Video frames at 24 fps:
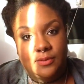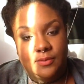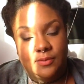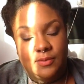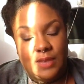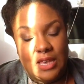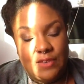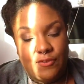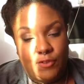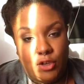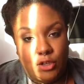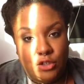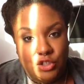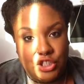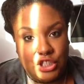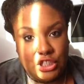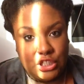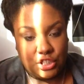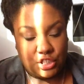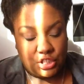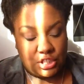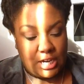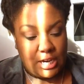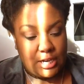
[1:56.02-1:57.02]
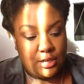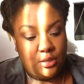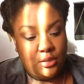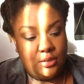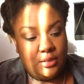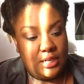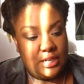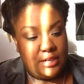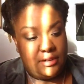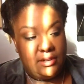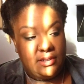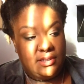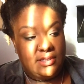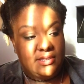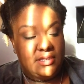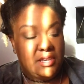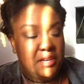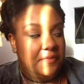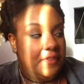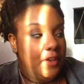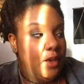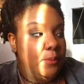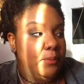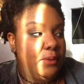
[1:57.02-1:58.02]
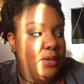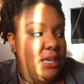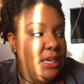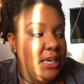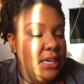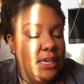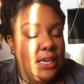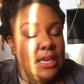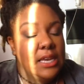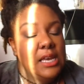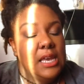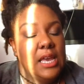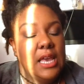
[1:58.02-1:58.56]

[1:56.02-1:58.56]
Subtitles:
life coaching channel here at TheSelfHelpGeek